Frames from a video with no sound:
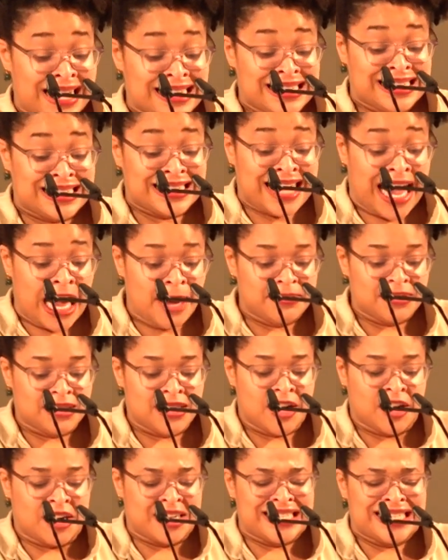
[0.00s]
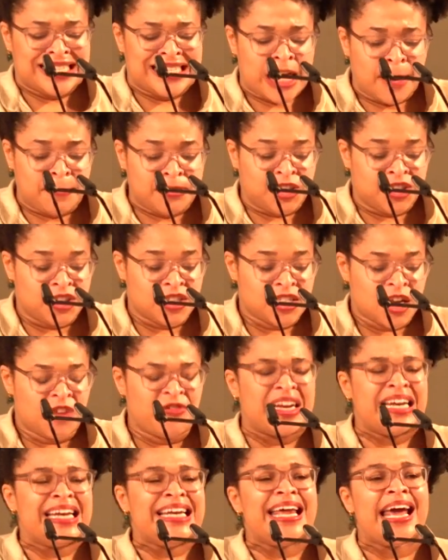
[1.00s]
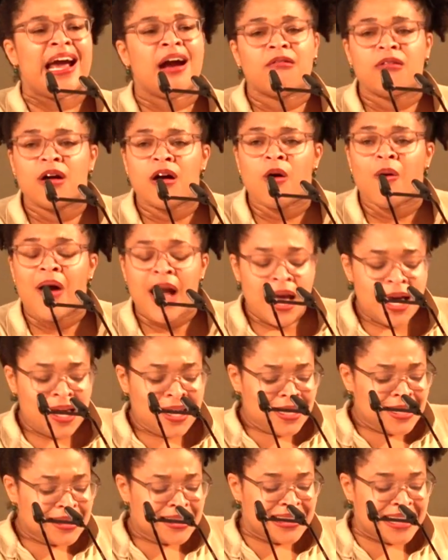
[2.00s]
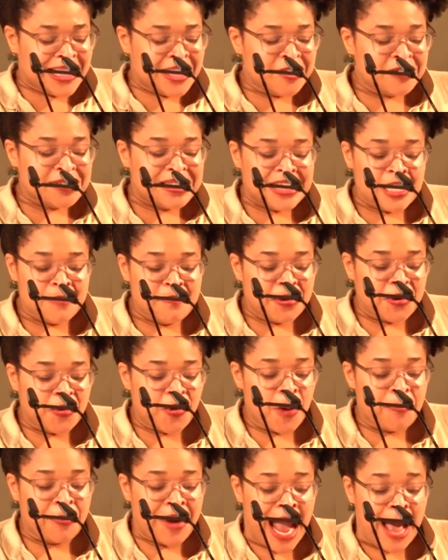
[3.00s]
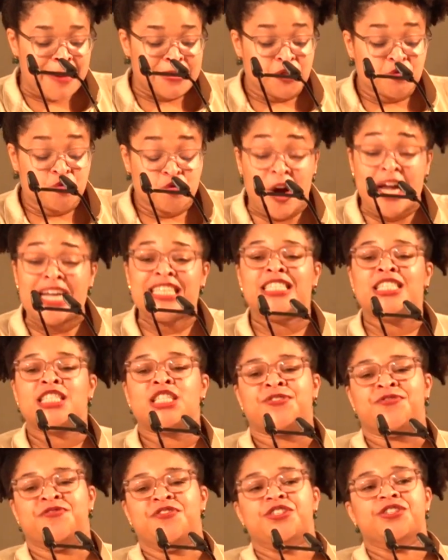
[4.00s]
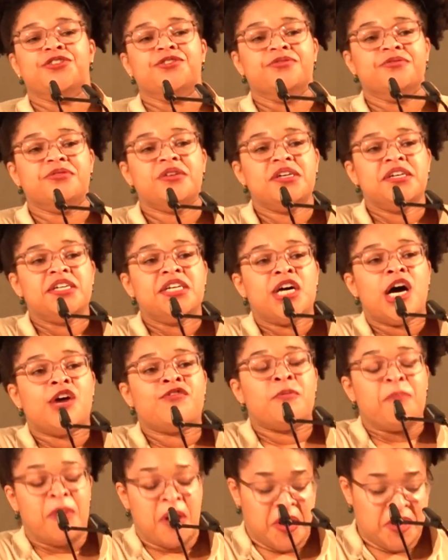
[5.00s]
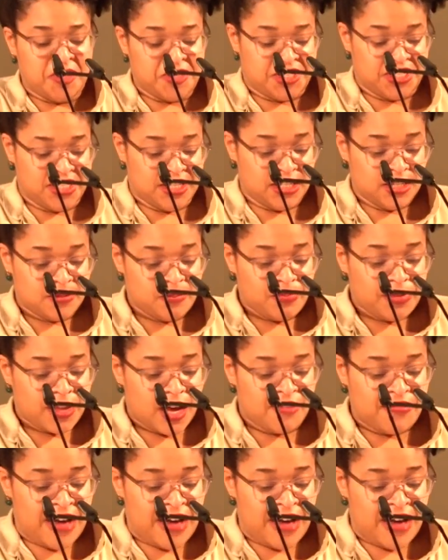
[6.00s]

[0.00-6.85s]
escaped their conceptions of a narrow, stereotypical, and perhaps racist view of a person of